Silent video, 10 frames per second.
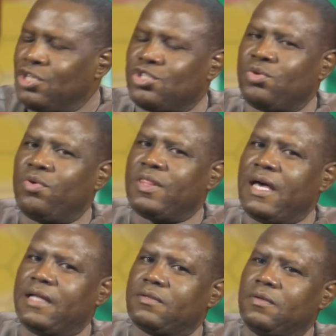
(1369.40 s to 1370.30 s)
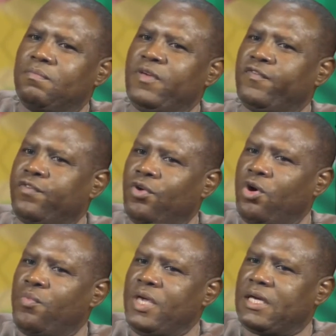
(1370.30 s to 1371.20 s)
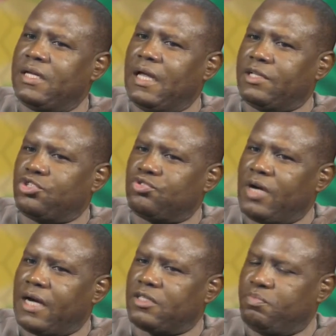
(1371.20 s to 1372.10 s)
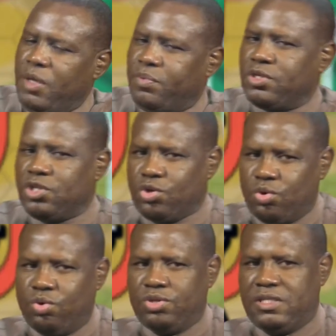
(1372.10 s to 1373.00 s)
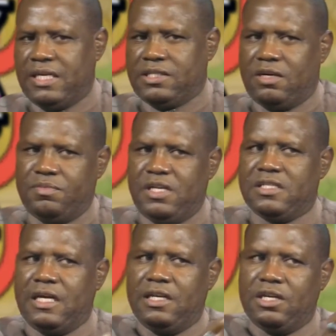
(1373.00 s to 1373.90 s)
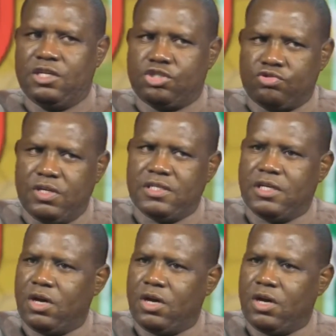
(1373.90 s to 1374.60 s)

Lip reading: So that before we can attract people to go set up these industries in the